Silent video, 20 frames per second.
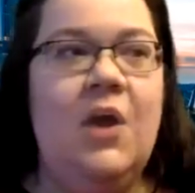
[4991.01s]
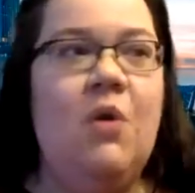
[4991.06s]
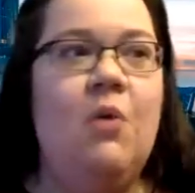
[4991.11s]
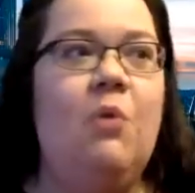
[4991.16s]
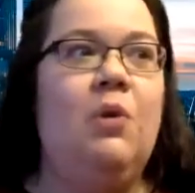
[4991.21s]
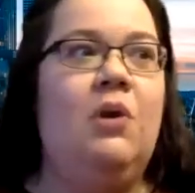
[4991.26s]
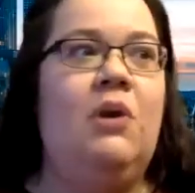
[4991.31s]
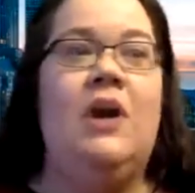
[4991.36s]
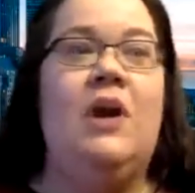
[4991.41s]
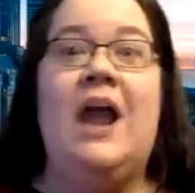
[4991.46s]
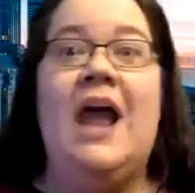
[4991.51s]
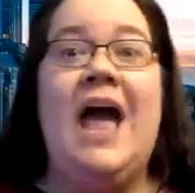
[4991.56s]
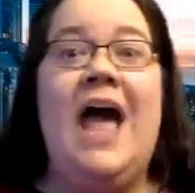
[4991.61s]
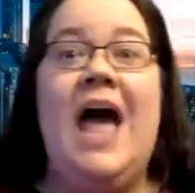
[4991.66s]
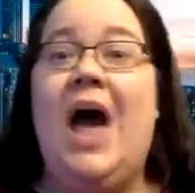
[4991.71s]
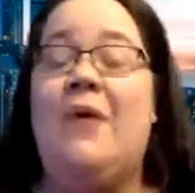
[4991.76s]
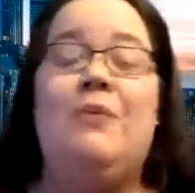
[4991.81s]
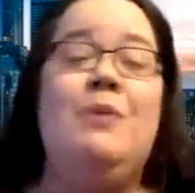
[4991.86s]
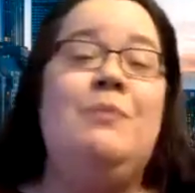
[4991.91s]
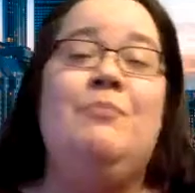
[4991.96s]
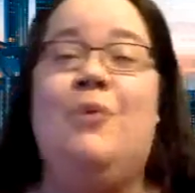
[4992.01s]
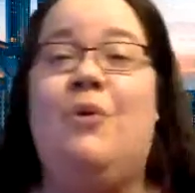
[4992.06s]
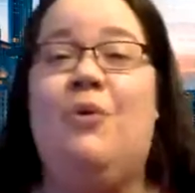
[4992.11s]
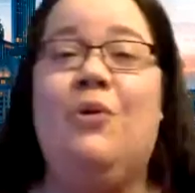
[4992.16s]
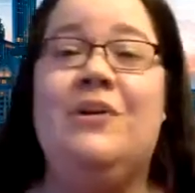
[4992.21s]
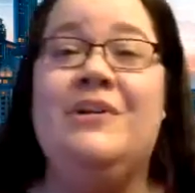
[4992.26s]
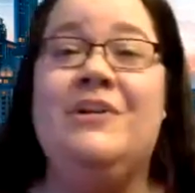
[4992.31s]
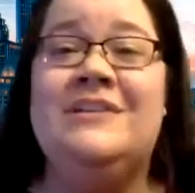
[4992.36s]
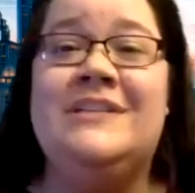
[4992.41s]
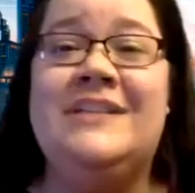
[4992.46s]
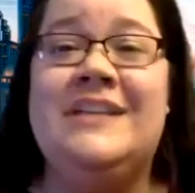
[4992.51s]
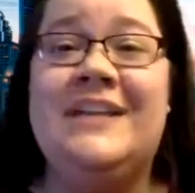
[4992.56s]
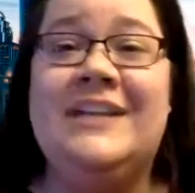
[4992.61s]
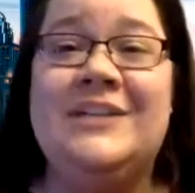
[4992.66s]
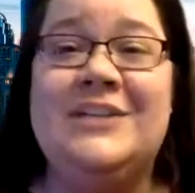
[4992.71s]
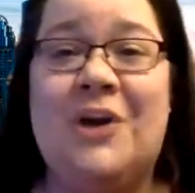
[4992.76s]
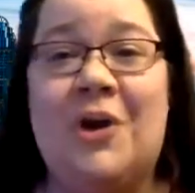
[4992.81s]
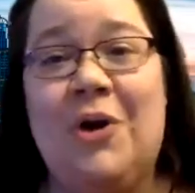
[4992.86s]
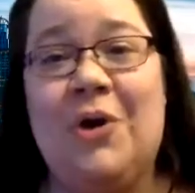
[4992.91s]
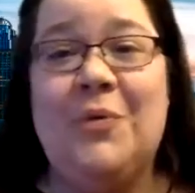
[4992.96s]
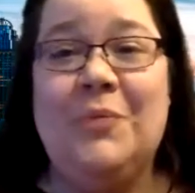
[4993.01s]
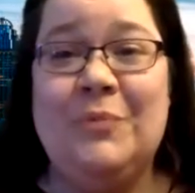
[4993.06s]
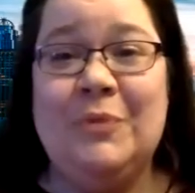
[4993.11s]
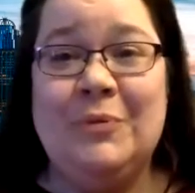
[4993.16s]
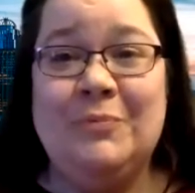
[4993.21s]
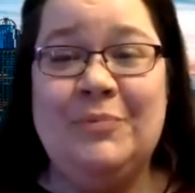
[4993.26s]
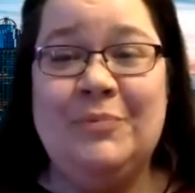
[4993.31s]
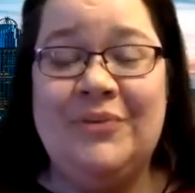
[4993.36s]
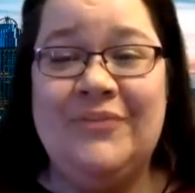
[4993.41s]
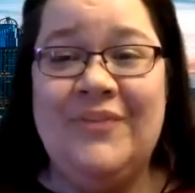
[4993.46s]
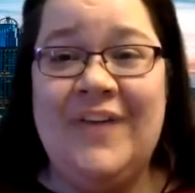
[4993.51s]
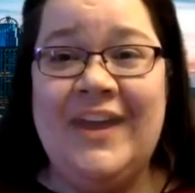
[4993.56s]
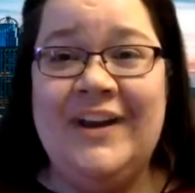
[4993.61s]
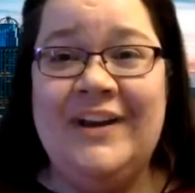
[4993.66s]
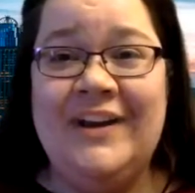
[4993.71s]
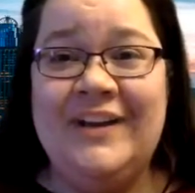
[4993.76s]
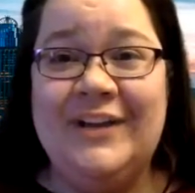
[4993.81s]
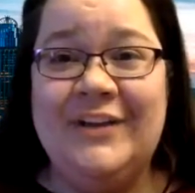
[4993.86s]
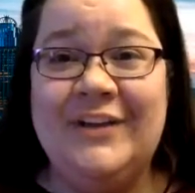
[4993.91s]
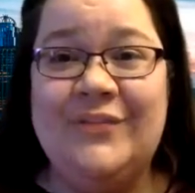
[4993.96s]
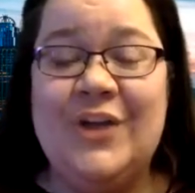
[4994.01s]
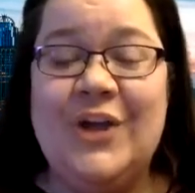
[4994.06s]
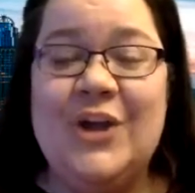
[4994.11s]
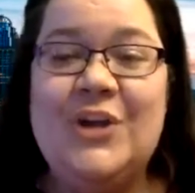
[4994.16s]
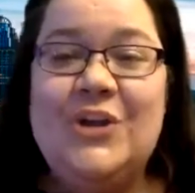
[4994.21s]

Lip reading: Or how important is heartworm preventative?